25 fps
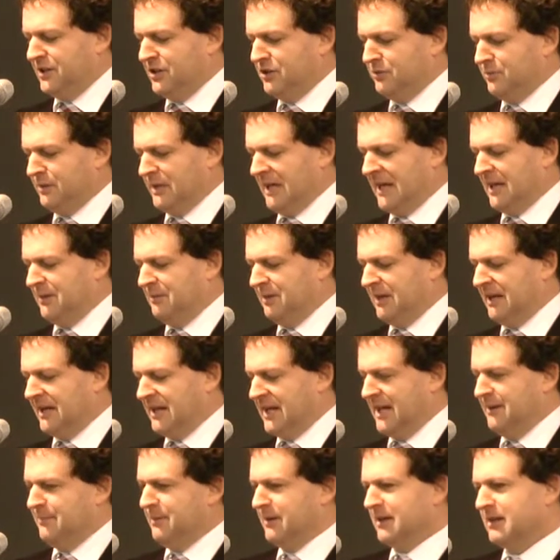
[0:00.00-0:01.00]
gentleman had been
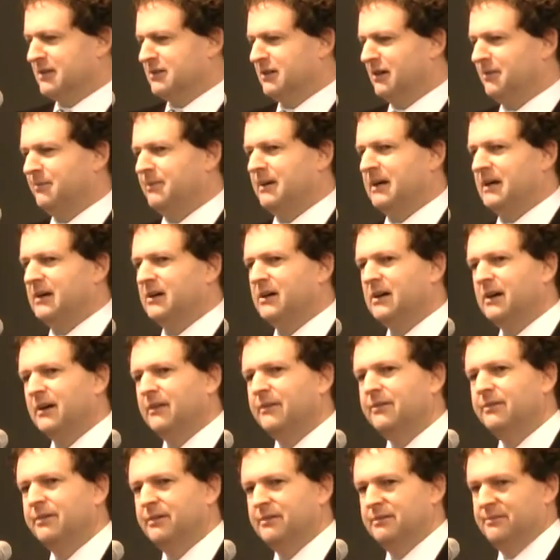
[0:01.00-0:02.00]
keeping on top of my
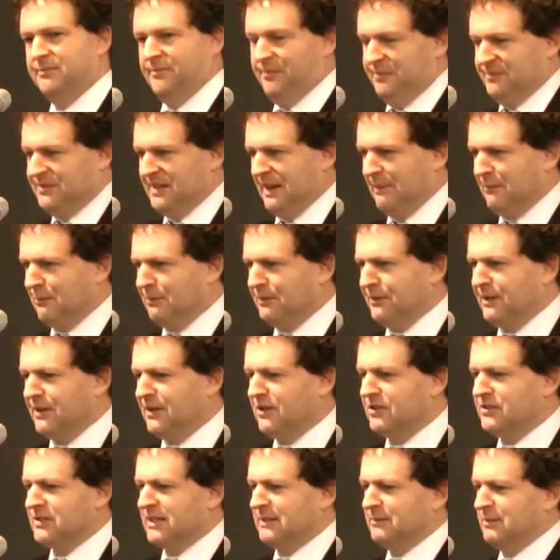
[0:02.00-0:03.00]
hive somewhere in the
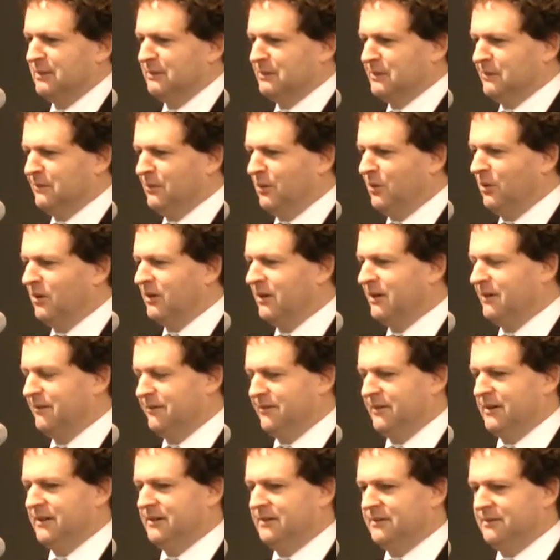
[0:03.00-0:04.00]
inner suburbs of Auckland
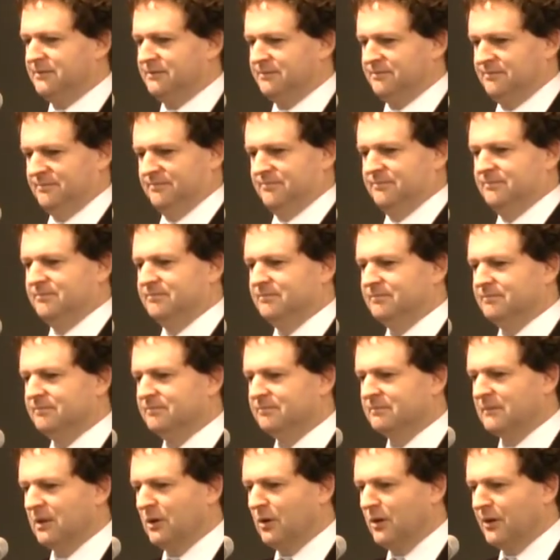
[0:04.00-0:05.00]
for
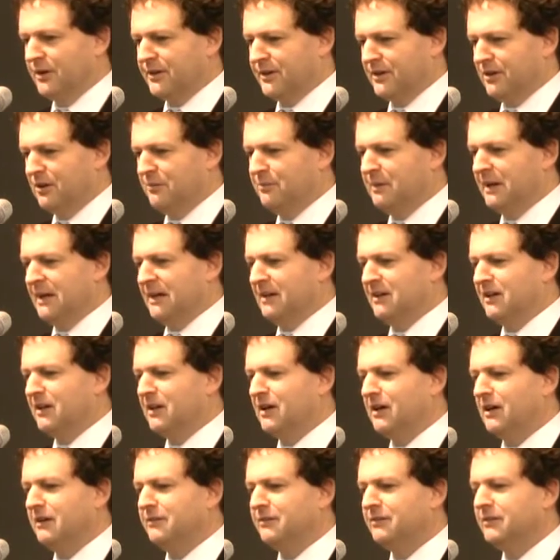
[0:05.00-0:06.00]
longer than I've been
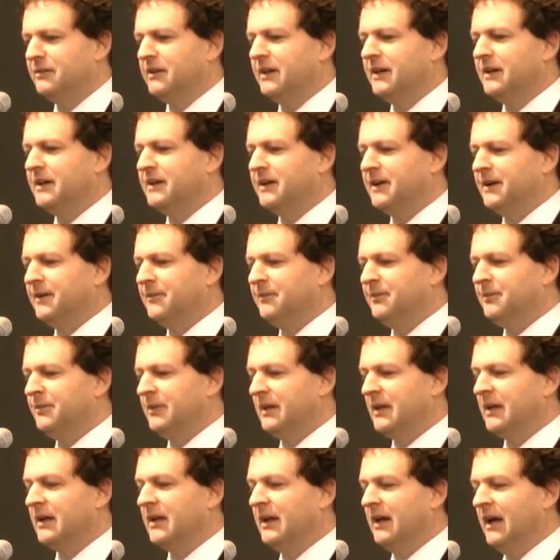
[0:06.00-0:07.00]
alive, and um,
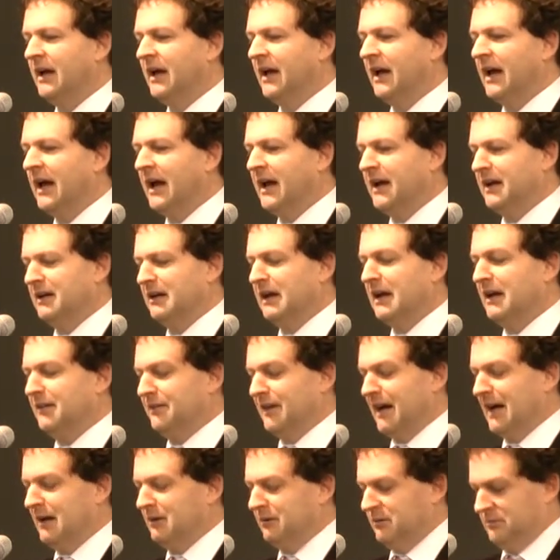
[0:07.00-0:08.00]
and,
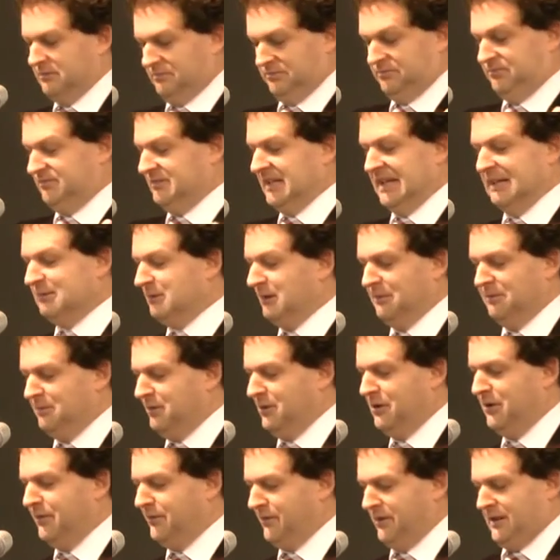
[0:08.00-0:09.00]
and they were they were
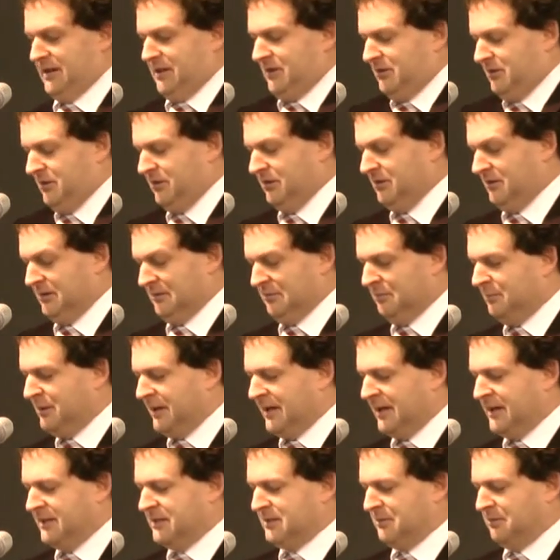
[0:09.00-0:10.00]
perfectly good
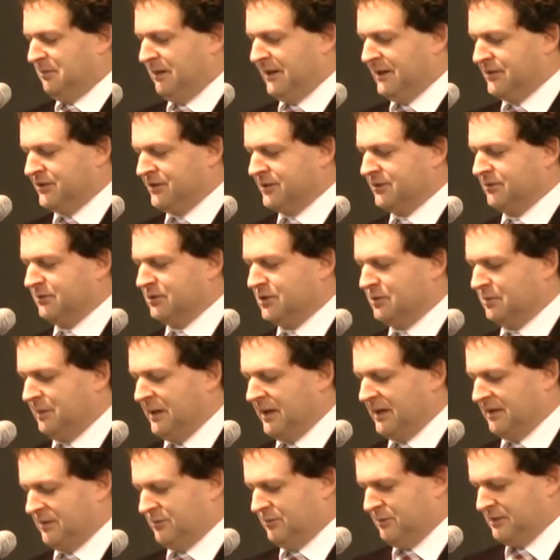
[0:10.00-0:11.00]
bees, a pleasure to
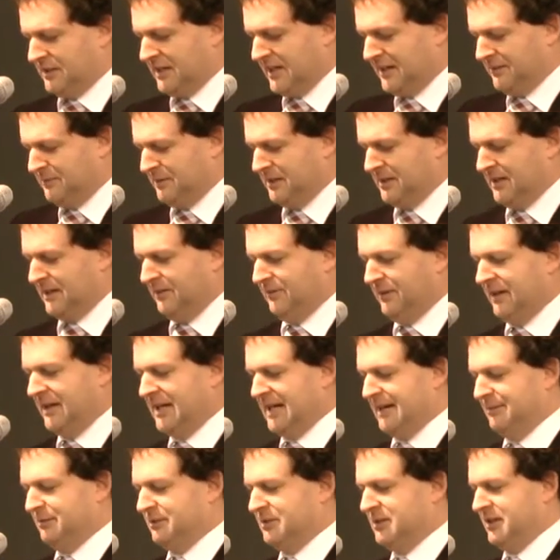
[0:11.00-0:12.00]
inspect, always gave me a lovely
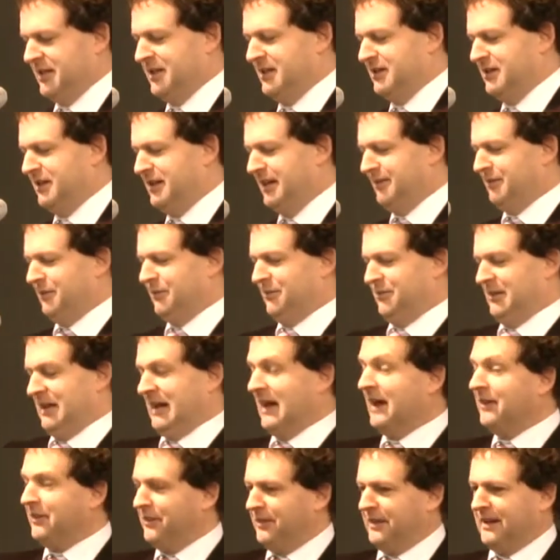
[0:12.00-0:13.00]
cup of tea, and I never,
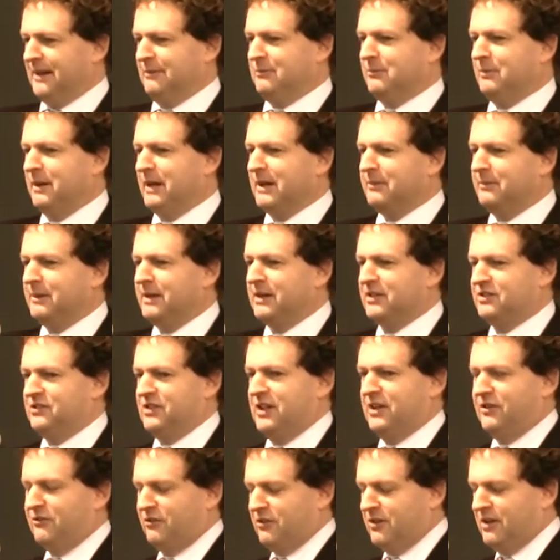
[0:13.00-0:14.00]
other than it being a bit
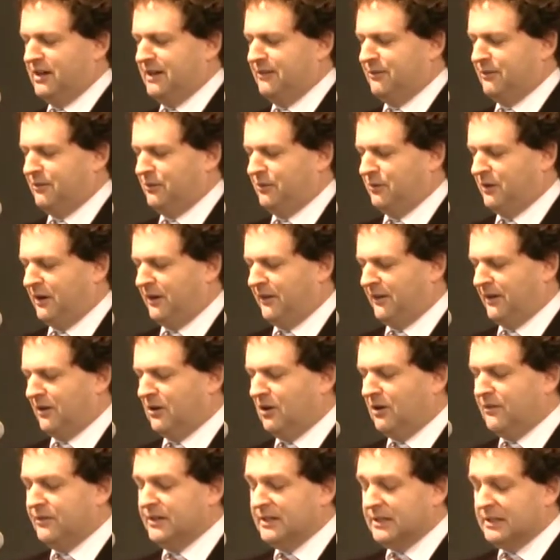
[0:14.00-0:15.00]
eccentric, I never thought anything
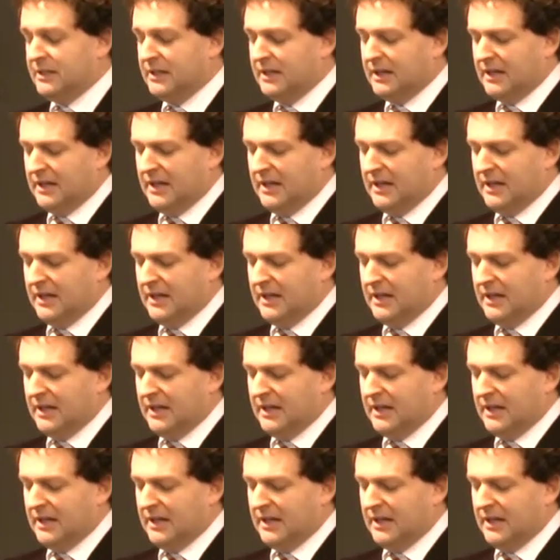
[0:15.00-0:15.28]
of it.